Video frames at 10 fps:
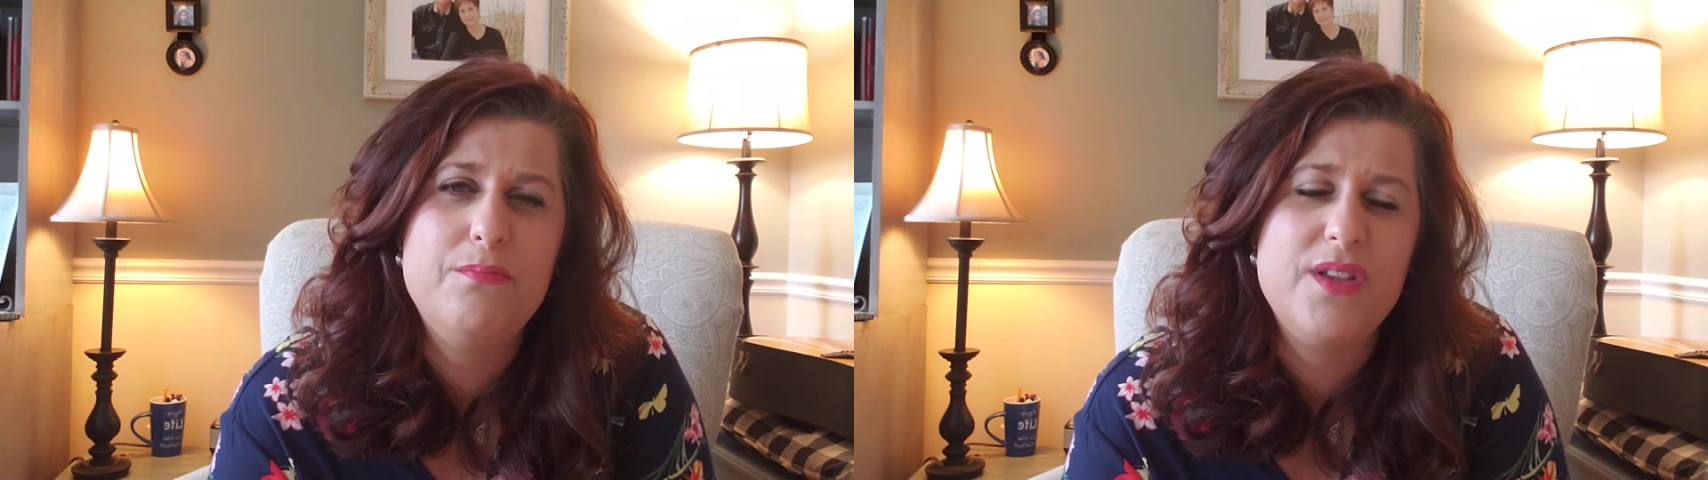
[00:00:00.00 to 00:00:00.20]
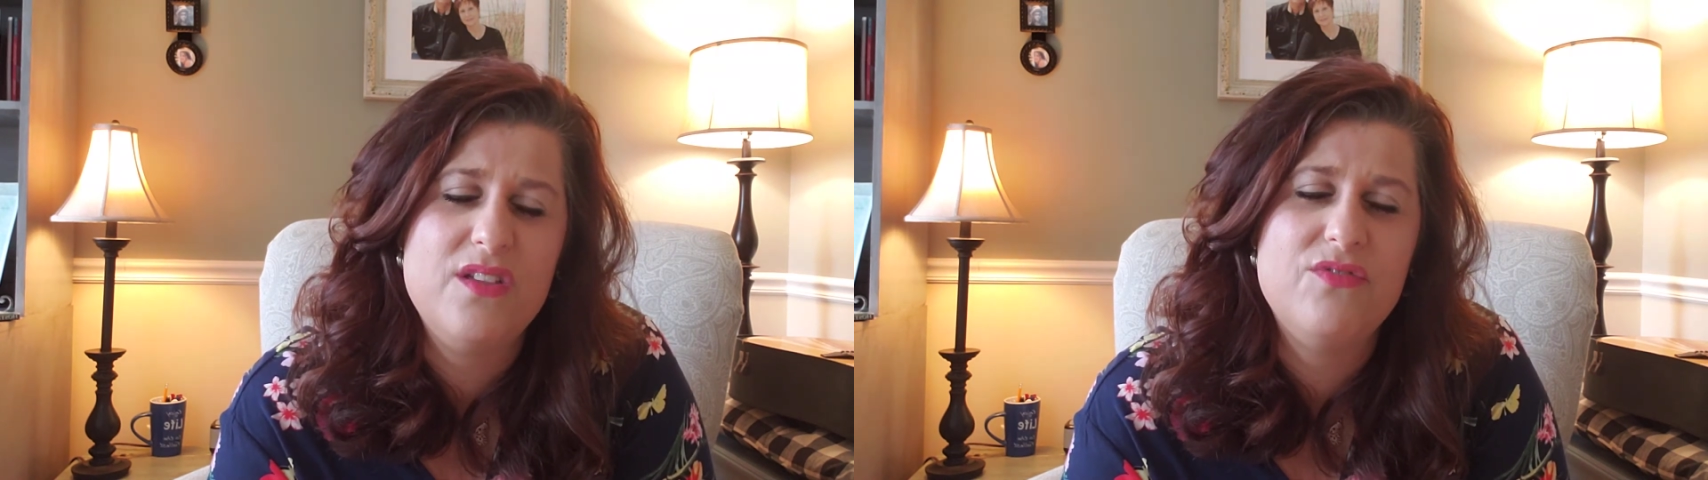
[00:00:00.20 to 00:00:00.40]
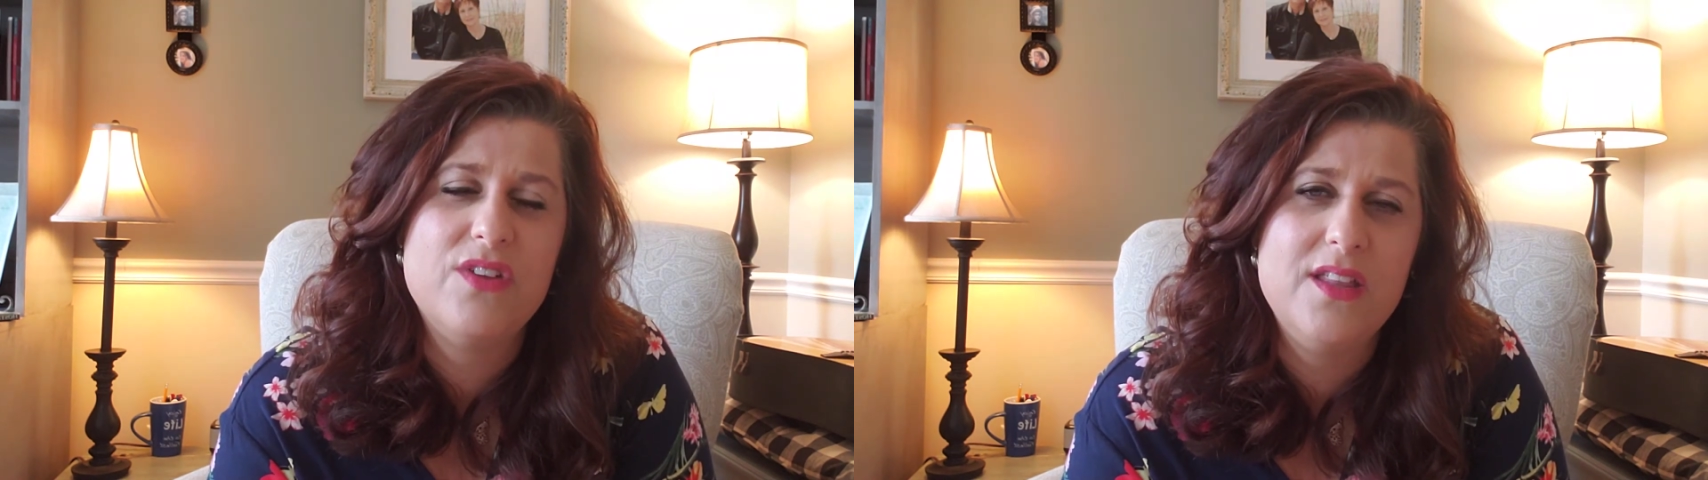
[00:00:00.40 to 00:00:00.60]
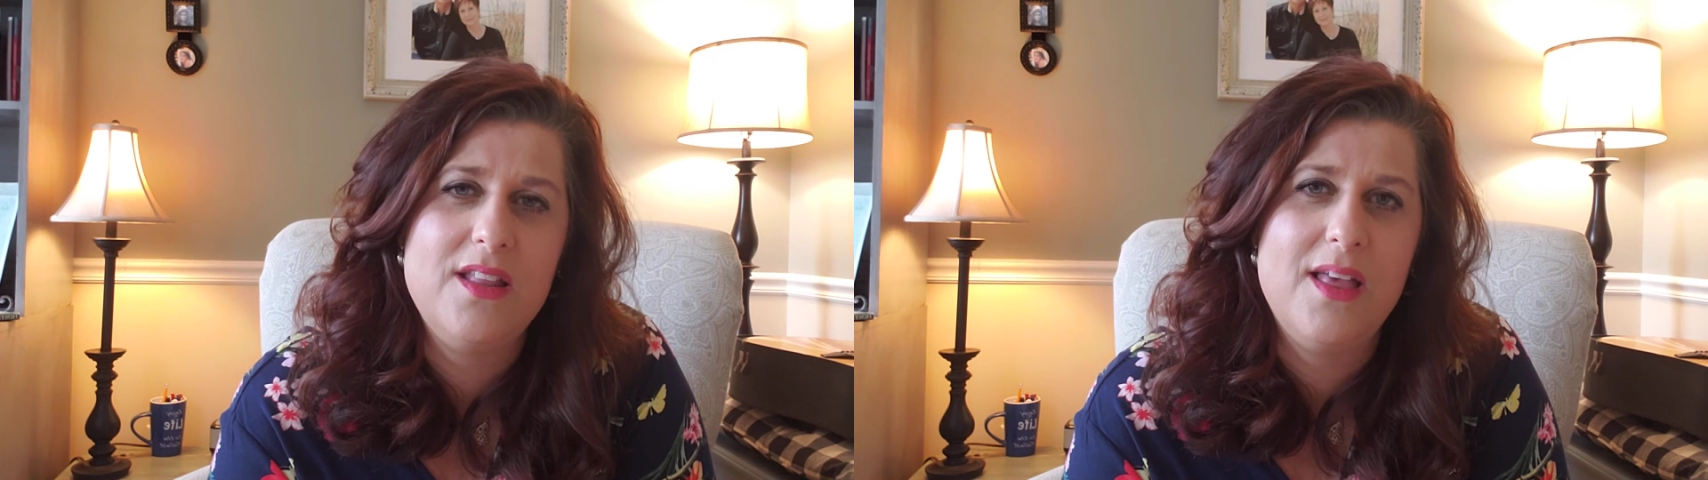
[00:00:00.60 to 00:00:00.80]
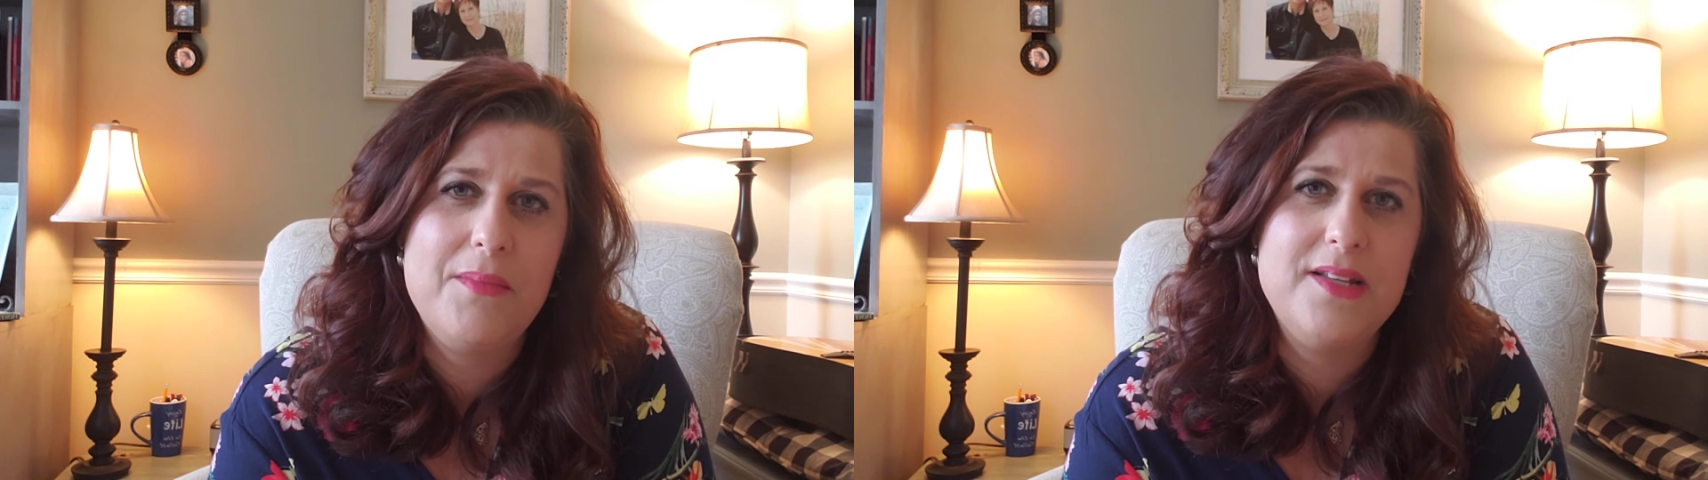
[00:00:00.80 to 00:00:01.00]
but you've really
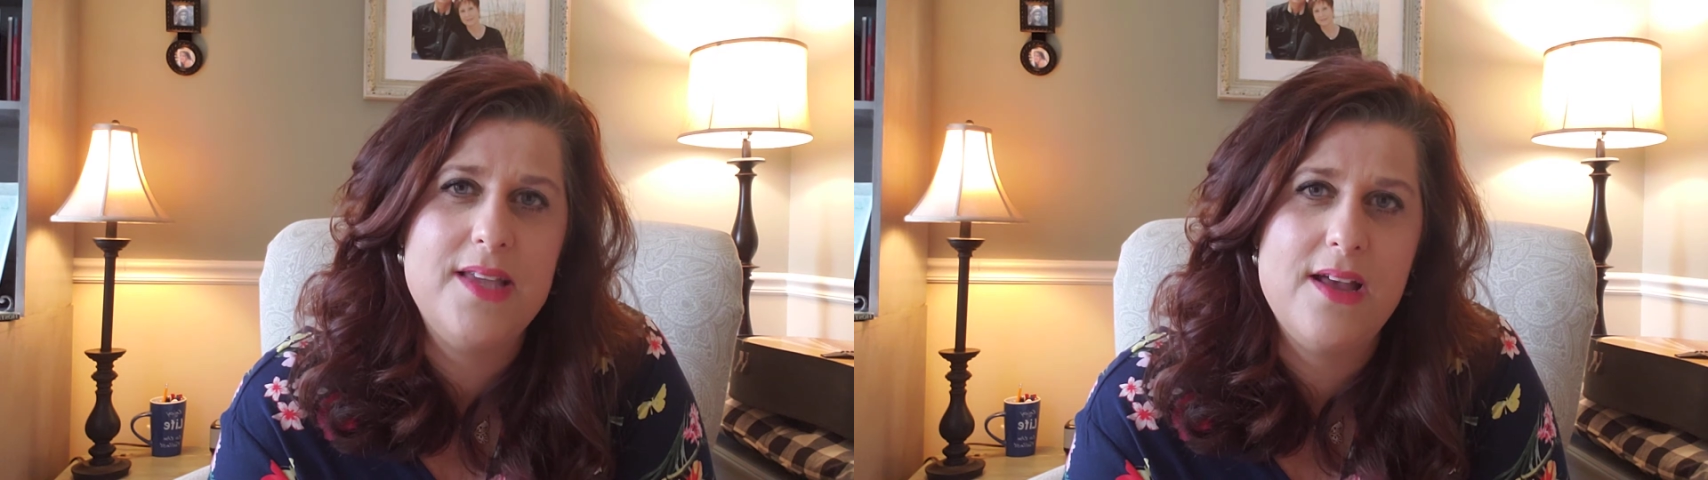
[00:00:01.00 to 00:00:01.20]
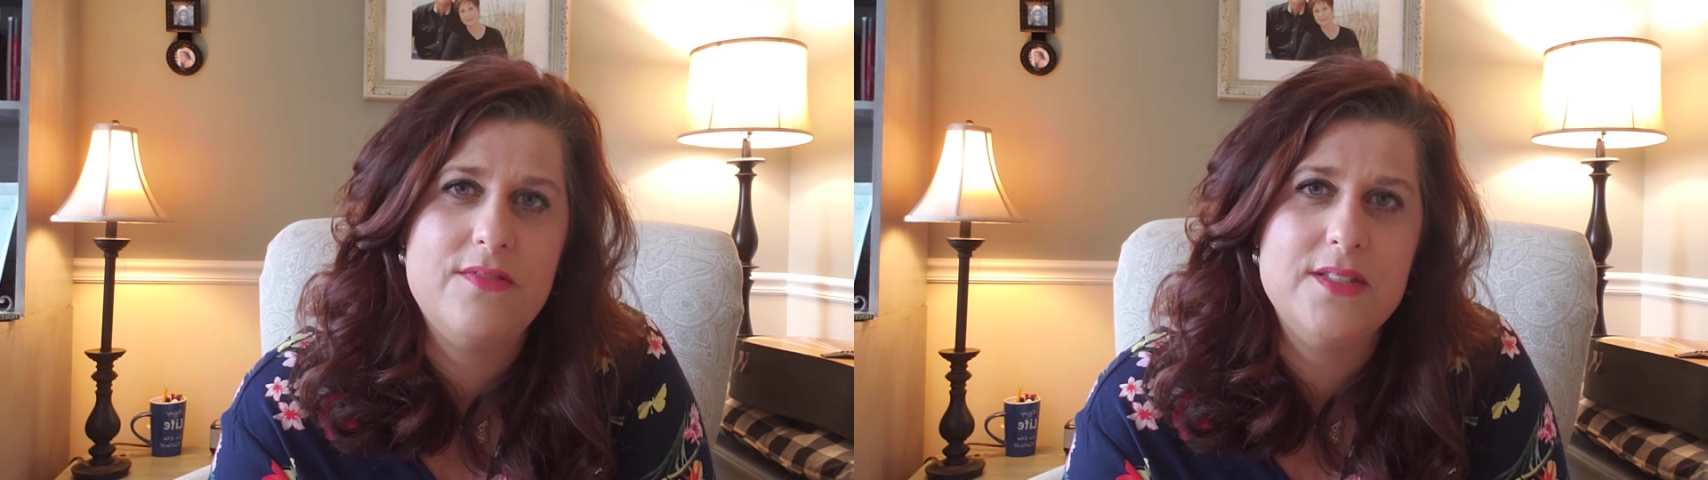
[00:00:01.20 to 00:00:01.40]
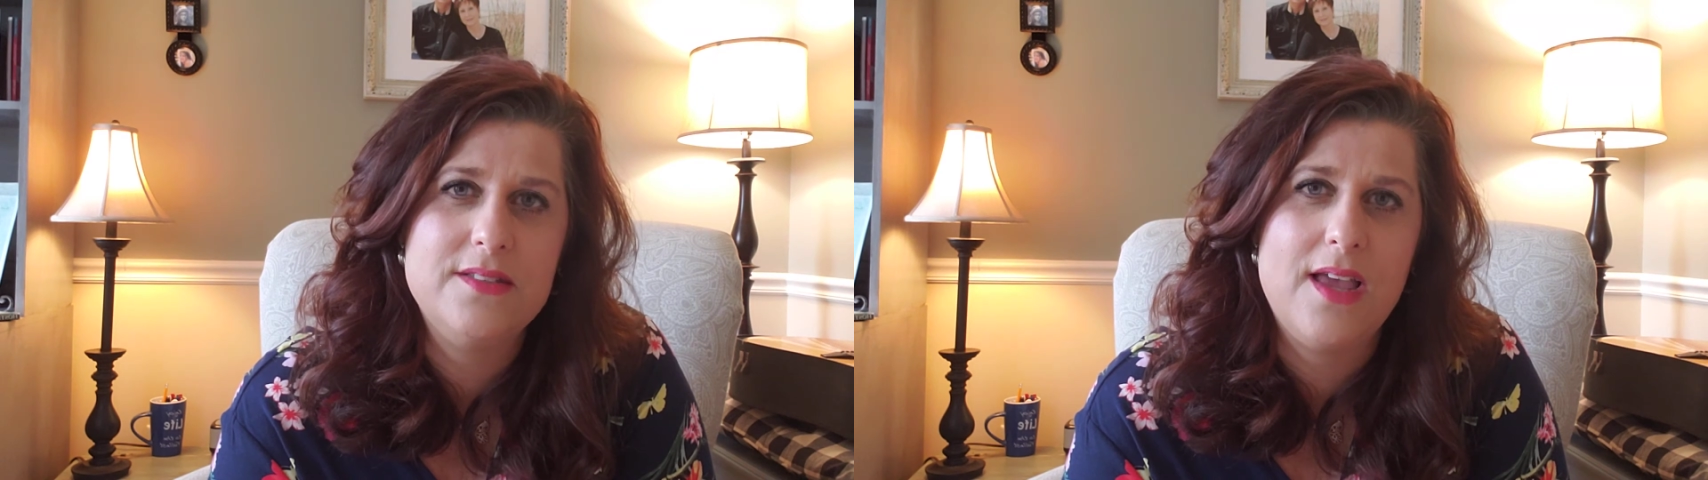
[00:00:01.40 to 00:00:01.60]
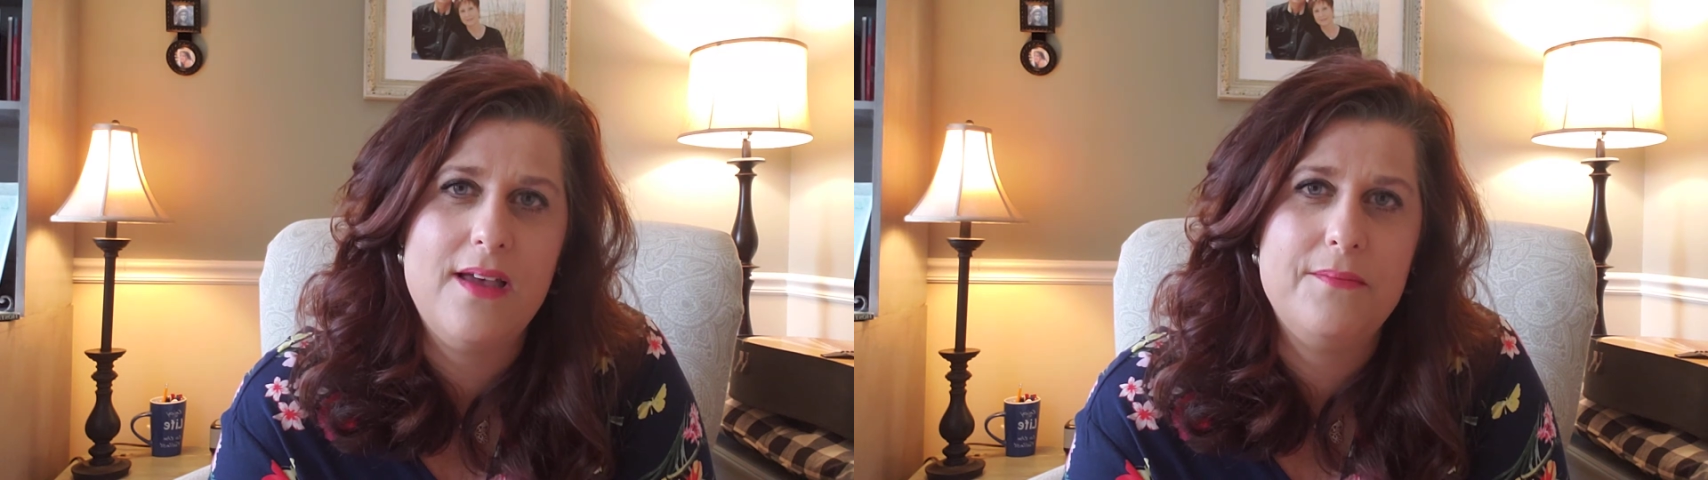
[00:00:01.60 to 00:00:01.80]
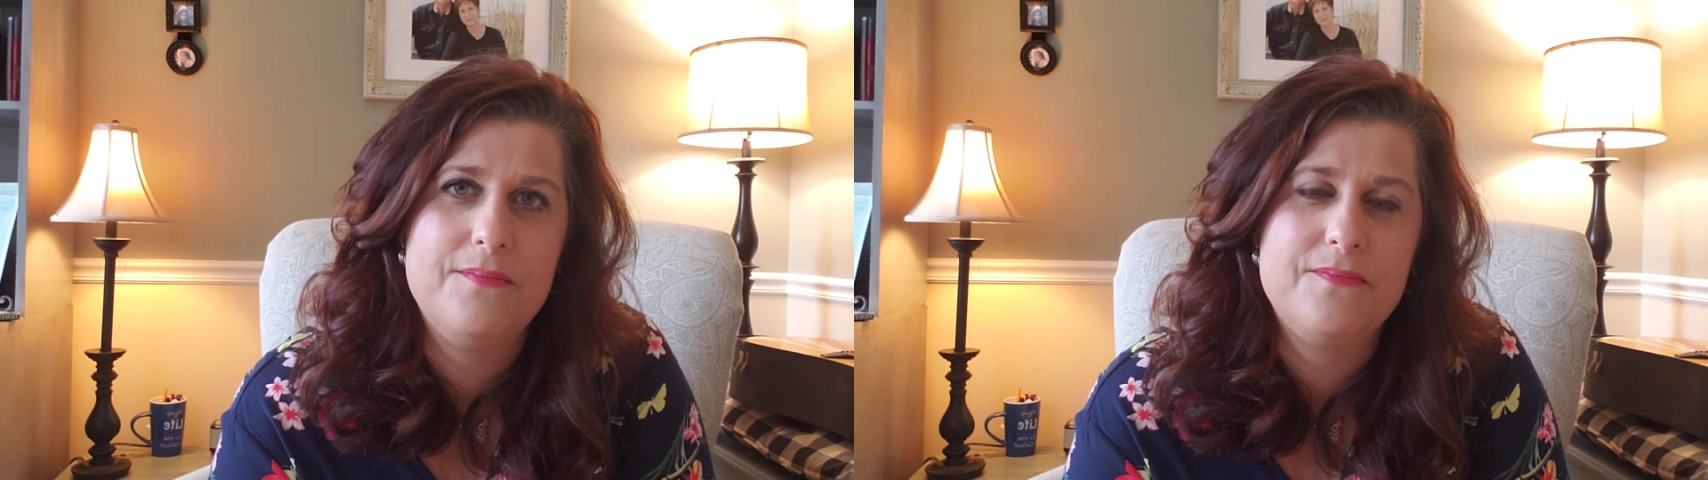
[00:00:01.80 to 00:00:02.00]
let me down this
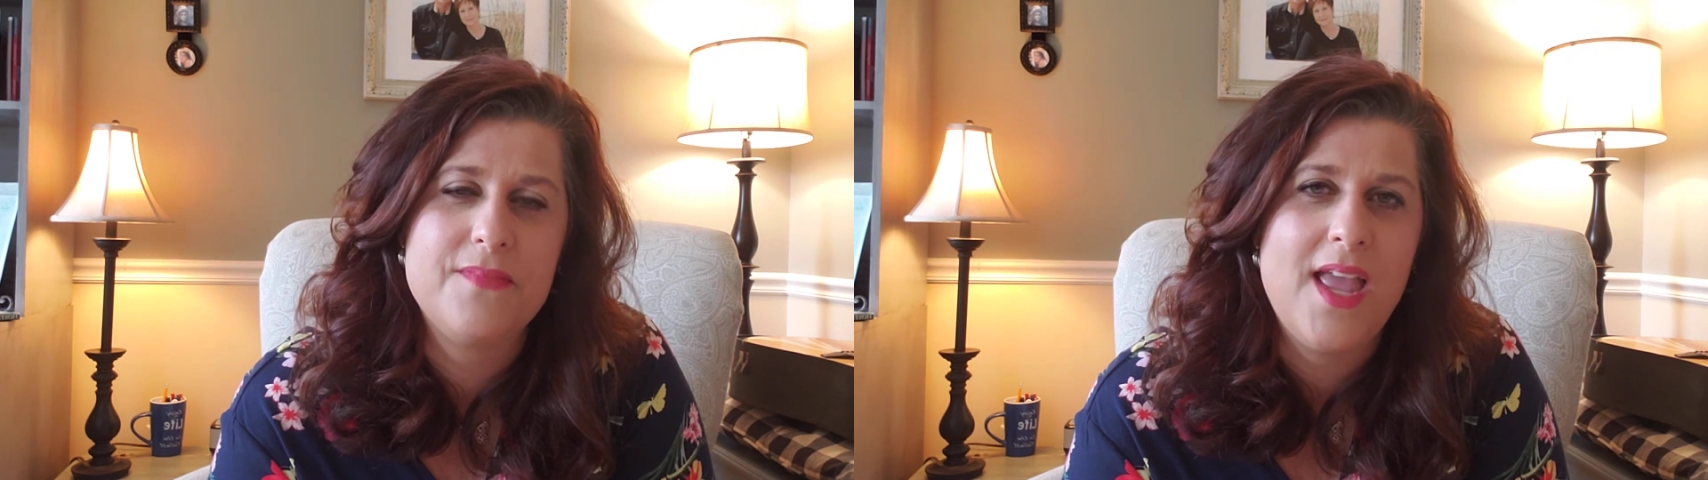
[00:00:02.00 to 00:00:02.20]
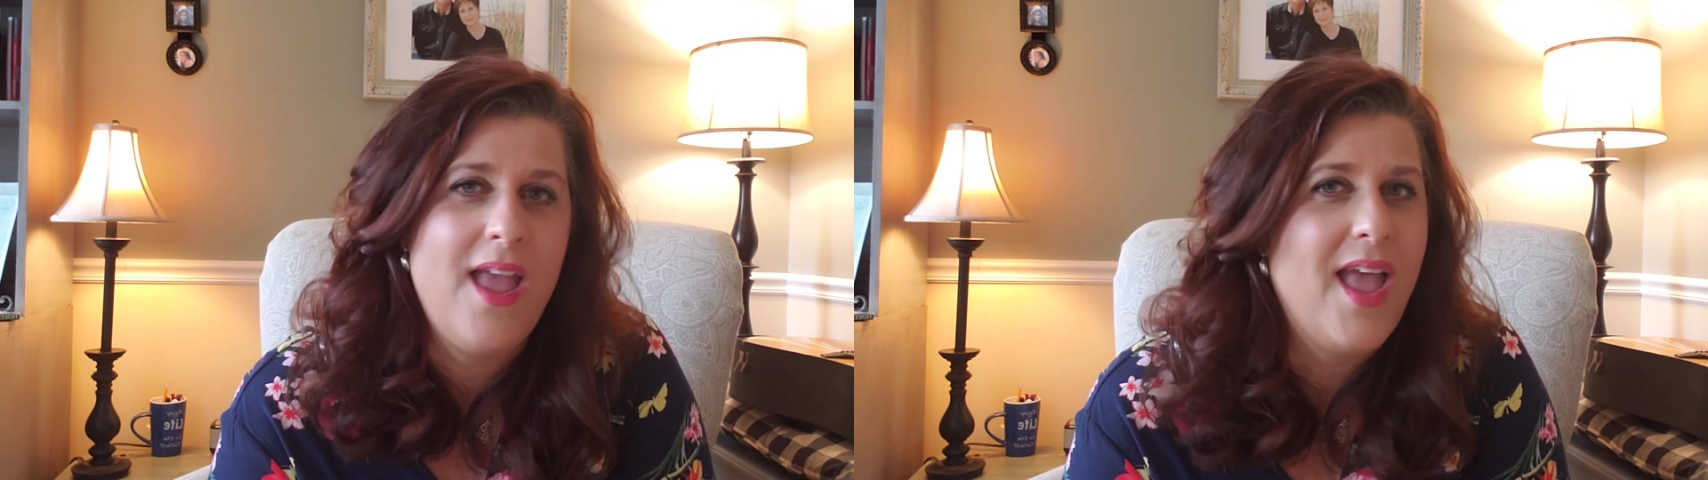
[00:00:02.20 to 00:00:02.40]
time.